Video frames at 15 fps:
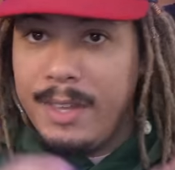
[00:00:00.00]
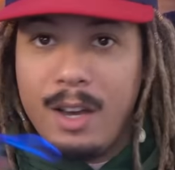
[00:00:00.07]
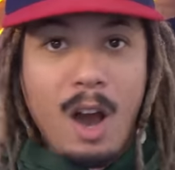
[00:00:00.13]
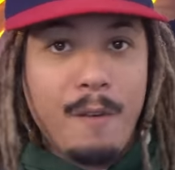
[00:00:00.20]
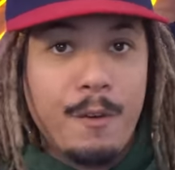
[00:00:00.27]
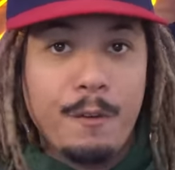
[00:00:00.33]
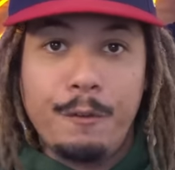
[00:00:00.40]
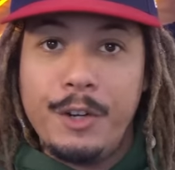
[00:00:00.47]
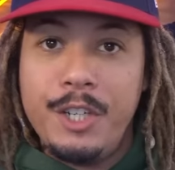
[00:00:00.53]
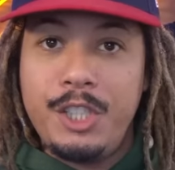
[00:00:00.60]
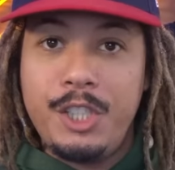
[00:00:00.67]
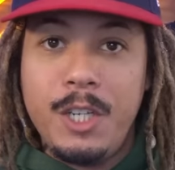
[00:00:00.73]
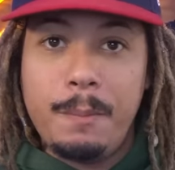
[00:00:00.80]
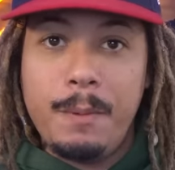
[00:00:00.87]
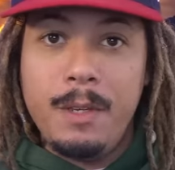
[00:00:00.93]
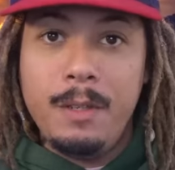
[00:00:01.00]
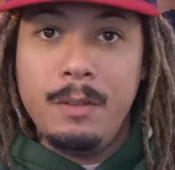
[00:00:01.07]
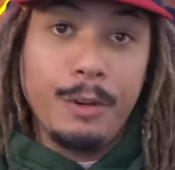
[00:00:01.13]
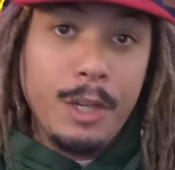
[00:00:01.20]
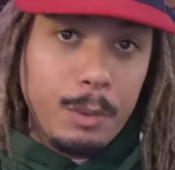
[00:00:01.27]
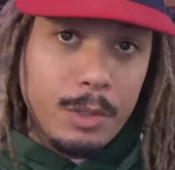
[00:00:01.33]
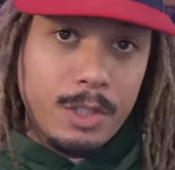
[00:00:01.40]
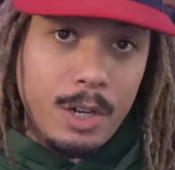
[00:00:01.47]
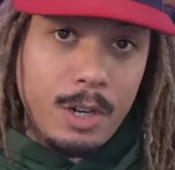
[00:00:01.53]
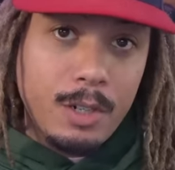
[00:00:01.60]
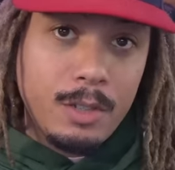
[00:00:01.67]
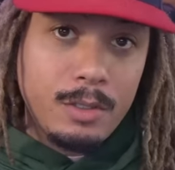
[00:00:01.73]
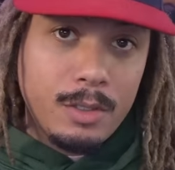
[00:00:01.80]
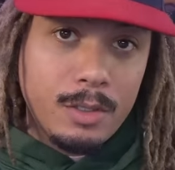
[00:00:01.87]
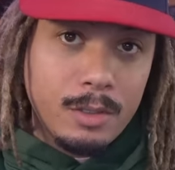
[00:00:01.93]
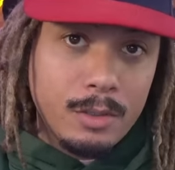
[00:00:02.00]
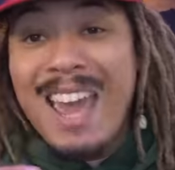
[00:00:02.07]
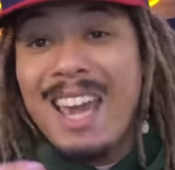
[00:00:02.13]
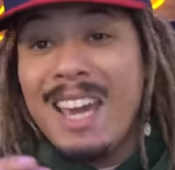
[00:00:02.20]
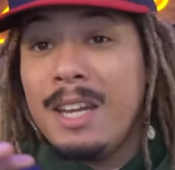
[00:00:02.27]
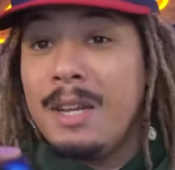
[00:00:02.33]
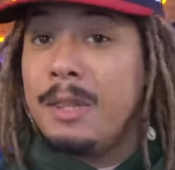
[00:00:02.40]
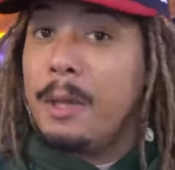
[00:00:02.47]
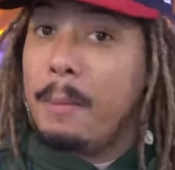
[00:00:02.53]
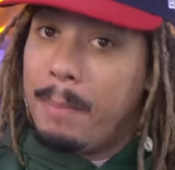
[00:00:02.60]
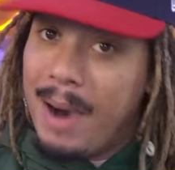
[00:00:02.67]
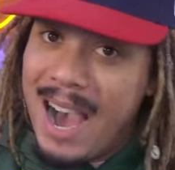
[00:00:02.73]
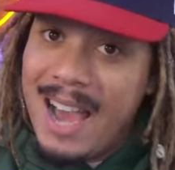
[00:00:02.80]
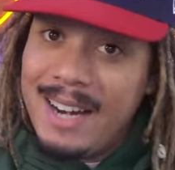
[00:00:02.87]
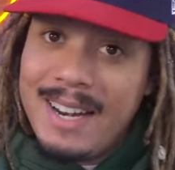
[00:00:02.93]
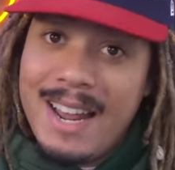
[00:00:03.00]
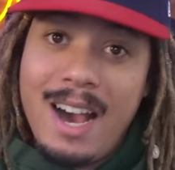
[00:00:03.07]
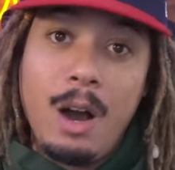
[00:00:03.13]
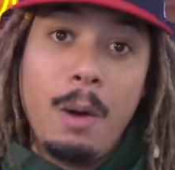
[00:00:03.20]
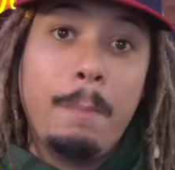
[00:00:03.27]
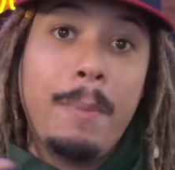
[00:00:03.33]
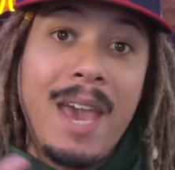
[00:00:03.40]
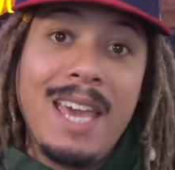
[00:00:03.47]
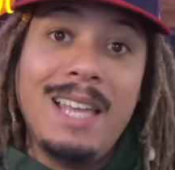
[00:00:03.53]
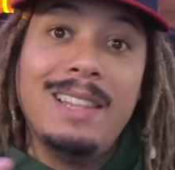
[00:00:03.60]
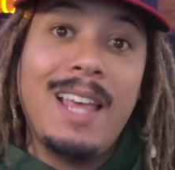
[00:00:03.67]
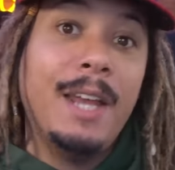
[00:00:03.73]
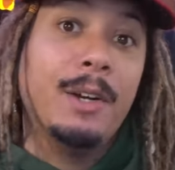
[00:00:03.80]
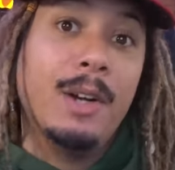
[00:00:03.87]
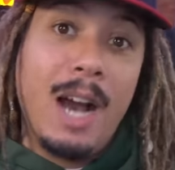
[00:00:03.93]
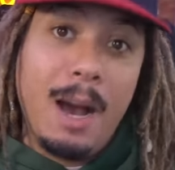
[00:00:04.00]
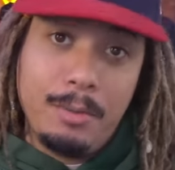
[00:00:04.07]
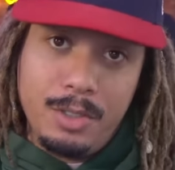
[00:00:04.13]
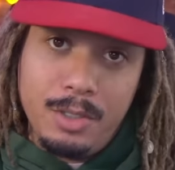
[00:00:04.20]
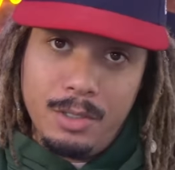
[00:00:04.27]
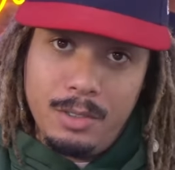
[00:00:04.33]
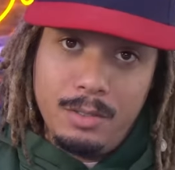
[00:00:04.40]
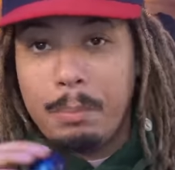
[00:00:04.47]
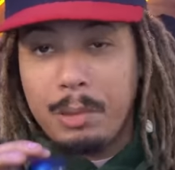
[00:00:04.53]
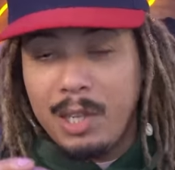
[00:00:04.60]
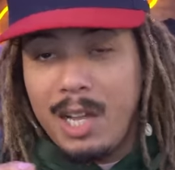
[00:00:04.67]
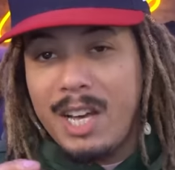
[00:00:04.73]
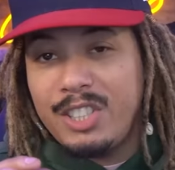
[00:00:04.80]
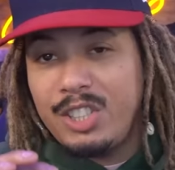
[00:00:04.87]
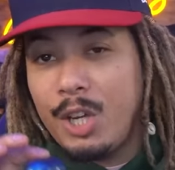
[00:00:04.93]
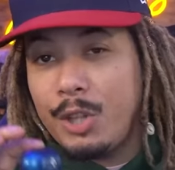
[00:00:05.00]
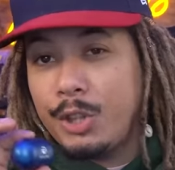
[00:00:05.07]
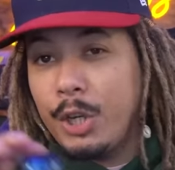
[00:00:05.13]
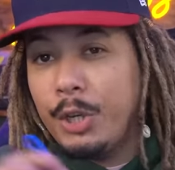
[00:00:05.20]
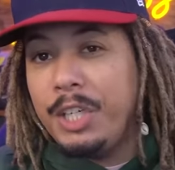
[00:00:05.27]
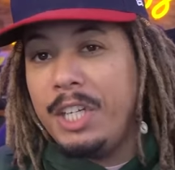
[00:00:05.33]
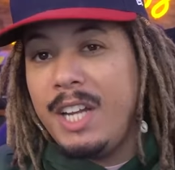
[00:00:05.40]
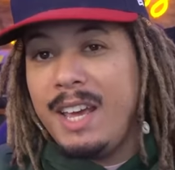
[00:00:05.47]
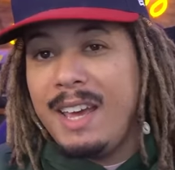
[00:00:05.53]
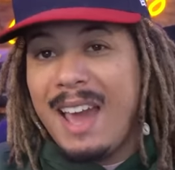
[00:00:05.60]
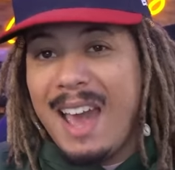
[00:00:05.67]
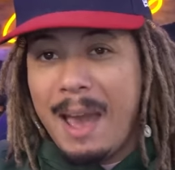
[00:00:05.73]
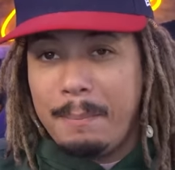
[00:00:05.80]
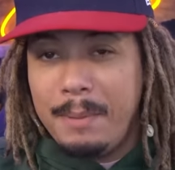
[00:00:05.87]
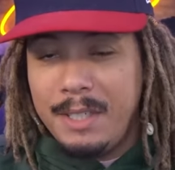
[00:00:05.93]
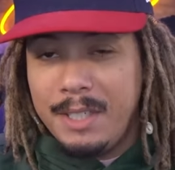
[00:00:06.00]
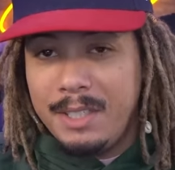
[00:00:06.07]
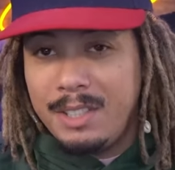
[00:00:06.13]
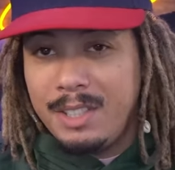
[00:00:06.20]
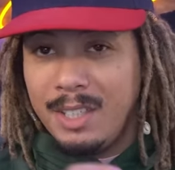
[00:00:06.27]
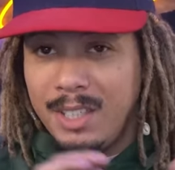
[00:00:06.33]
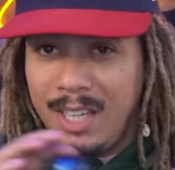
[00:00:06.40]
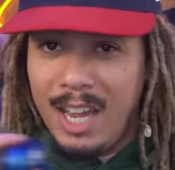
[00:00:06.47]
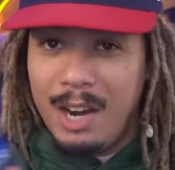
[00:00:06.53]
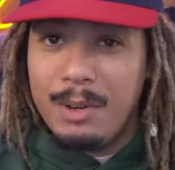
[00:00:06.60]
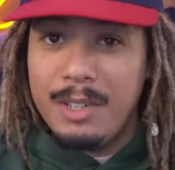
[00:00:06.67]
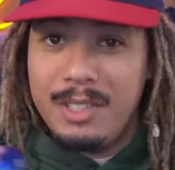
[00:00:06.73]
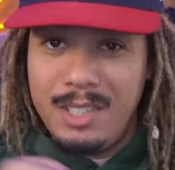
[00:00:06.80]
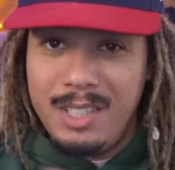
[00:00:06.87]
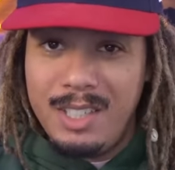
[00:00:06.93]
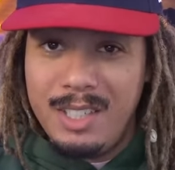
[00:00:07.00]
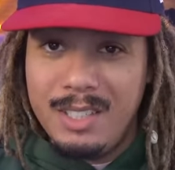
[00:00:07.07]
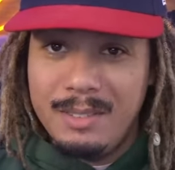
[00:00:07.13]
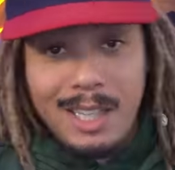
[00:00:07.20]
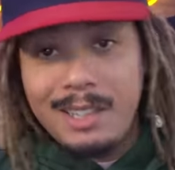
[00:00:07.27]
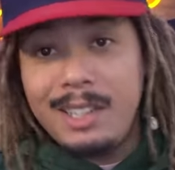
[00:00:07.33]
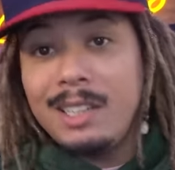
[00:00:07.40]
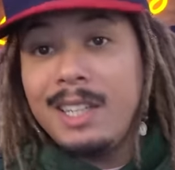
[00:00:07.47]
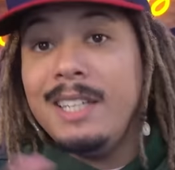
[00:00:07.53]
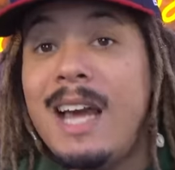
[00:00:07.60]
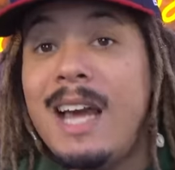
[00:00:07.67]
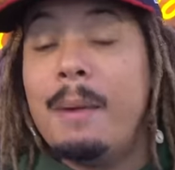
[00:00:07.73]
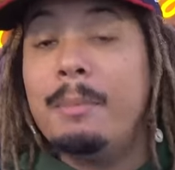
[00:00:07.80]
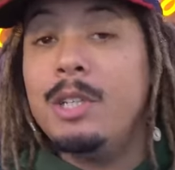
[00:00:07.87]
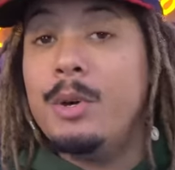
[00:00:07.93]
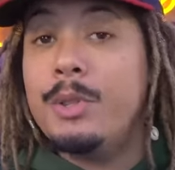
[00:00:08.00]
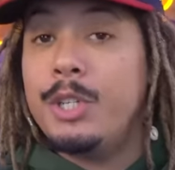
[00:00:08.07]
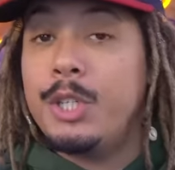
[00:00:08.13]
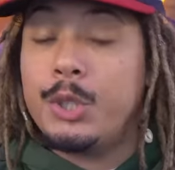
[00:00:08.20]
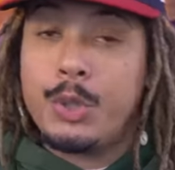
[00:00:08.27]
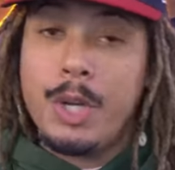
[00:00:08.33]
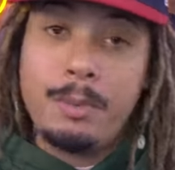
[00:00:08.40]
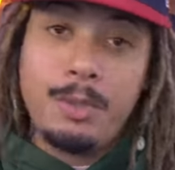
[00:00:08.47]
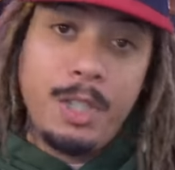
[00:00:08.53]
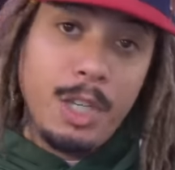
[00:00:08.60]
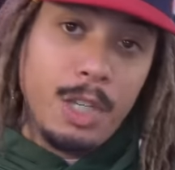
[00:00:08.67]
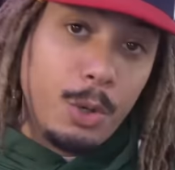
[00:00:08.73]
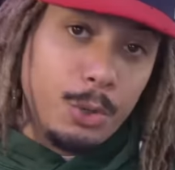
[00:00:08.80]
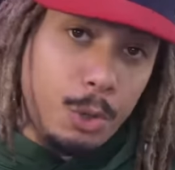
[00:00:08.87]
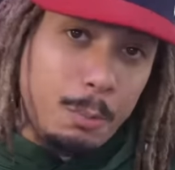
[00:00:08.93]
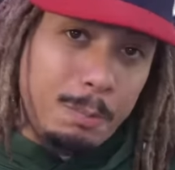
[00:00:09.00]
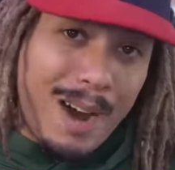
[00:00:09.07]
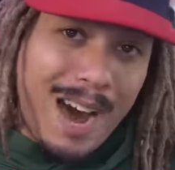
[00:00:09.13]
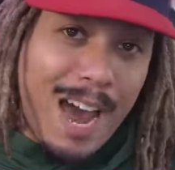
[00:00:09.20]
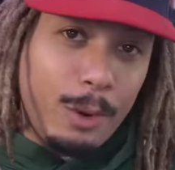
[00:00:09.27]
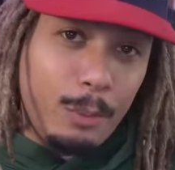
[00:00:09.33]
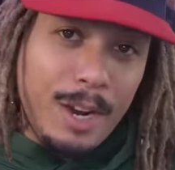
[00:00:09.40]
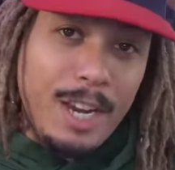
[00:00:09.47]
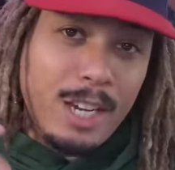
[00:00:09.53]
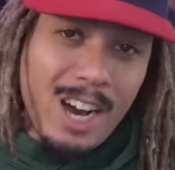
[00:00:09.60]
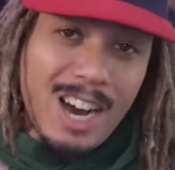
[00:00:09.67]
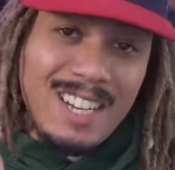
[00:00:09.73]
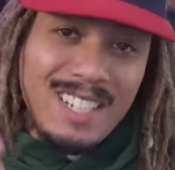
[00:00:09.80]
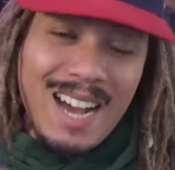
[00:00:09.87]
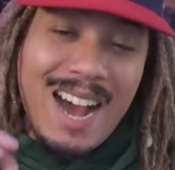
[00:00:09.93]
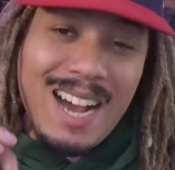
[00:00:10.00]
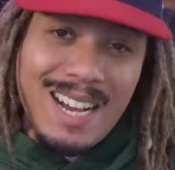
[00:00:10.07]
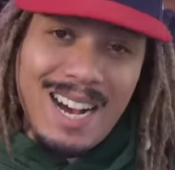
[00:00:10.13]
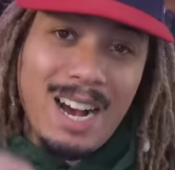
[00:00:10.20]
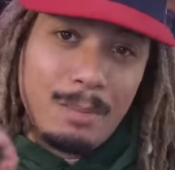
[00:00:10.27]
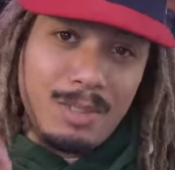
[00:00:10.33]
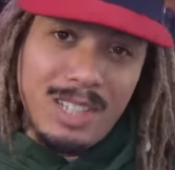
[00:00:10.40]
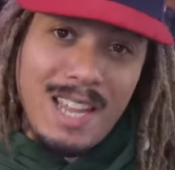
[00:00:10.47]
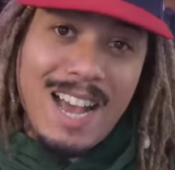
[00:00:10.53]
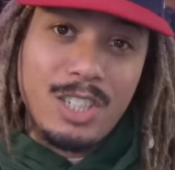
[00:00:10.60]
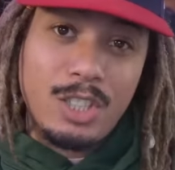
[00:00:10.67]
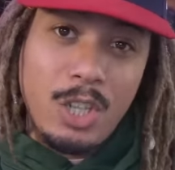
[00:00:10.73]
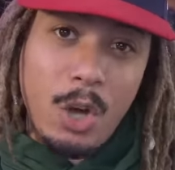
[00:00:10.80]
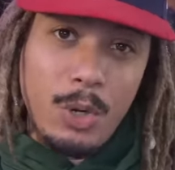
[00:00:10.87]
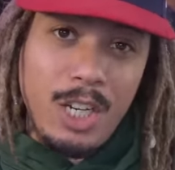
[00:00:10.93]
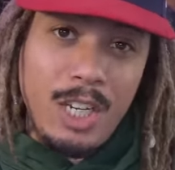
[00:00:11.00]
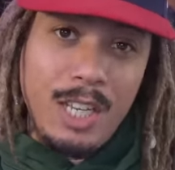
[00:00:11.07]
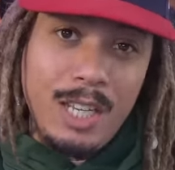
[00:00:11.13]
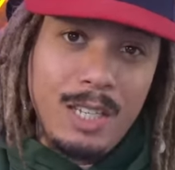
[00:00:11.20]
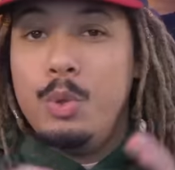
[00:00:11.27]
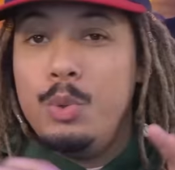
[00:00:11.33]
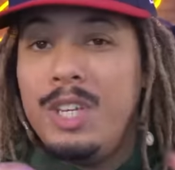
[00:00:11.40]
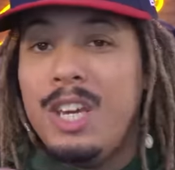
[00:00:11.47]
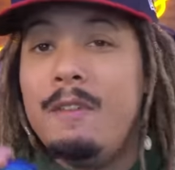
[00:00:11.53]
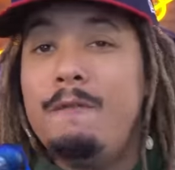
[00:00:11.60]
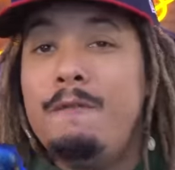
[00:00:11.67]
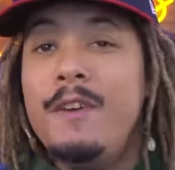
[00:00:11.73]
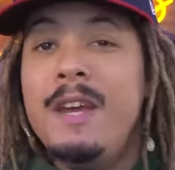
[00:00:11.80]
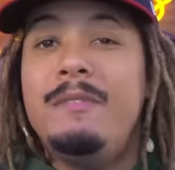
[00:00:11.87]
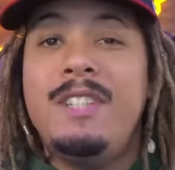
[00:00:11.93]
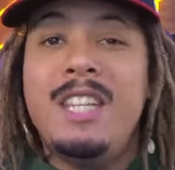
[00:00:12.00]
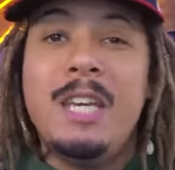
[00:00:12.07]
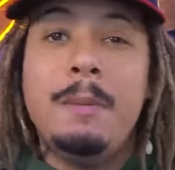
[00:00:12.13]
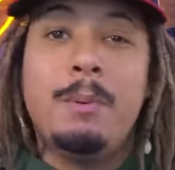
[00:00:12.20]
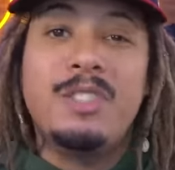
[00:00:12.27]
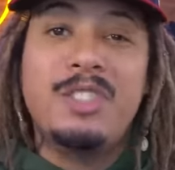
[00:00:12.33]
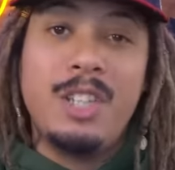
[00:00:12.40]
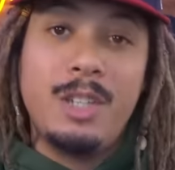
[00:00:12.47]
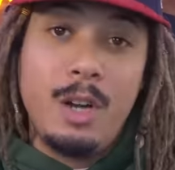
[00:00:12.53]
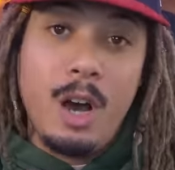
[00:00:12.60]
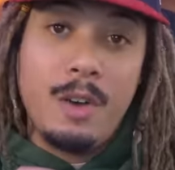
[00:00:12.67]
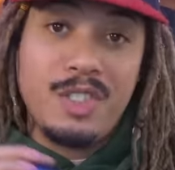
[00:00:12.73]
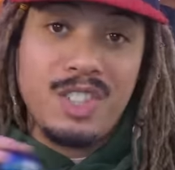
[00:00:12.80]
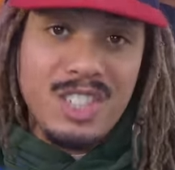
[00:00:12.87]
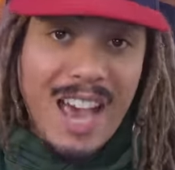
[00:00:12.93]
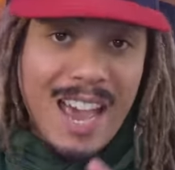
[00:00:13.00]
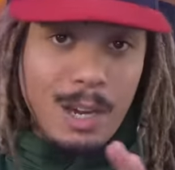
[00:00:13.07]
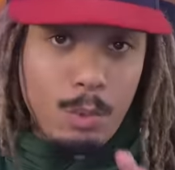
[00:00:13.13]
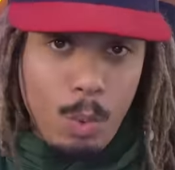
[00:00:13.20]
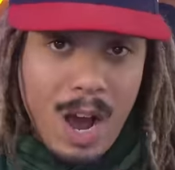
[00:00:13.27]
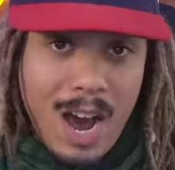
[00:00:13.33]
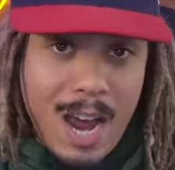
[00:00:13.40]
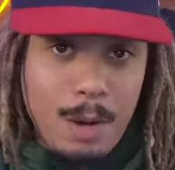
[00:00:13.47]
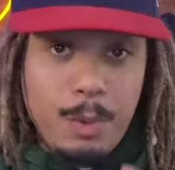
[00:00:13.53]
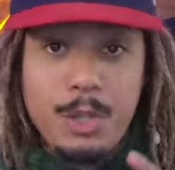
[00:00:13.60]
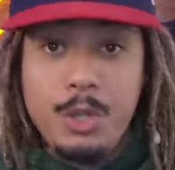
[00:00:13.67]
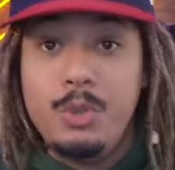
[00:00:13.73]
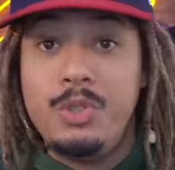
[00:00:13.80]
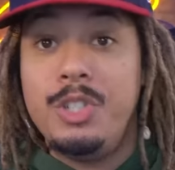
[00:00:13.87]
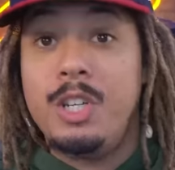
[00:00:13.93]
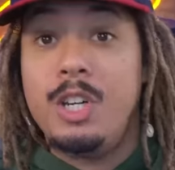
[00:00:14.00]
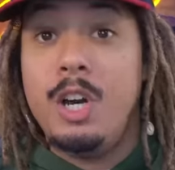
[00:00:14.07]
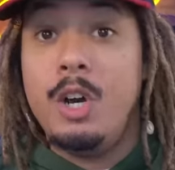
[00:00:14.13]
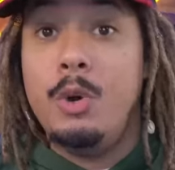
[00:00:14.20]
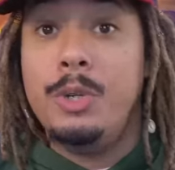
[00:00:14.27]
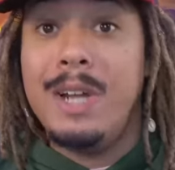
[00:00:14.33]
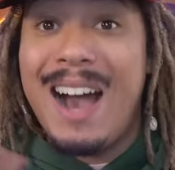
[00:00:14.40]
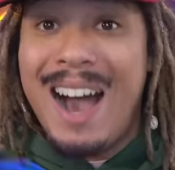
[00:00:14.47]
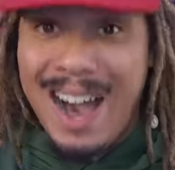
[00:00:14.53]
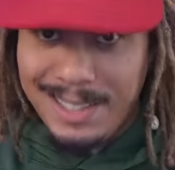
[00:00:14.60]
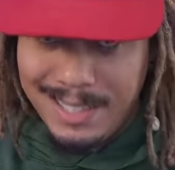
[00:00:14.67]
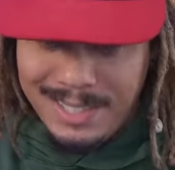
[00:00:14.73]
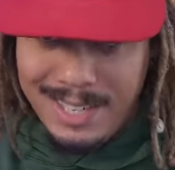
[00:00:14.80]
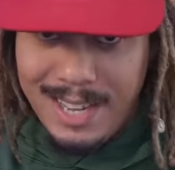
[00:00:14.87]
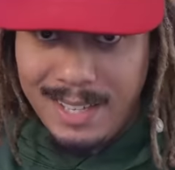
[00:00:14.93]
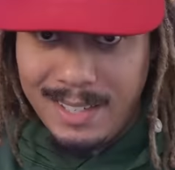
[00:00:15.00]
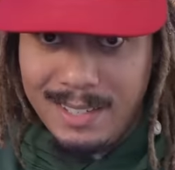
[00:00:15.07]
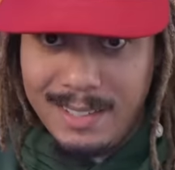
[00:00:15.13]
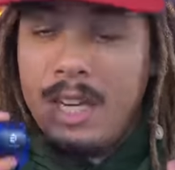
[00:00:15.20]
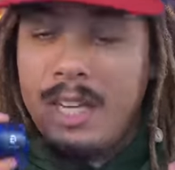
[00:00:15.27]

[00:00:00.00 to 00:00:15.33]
They offer free shipping, free returns, and the buy now, pay later option plus a 30-day happiness guarantee. Click the down below in the description and go to buyraycon.com slash tonyd to get 15% off site-wide when using the code HOLIDAY.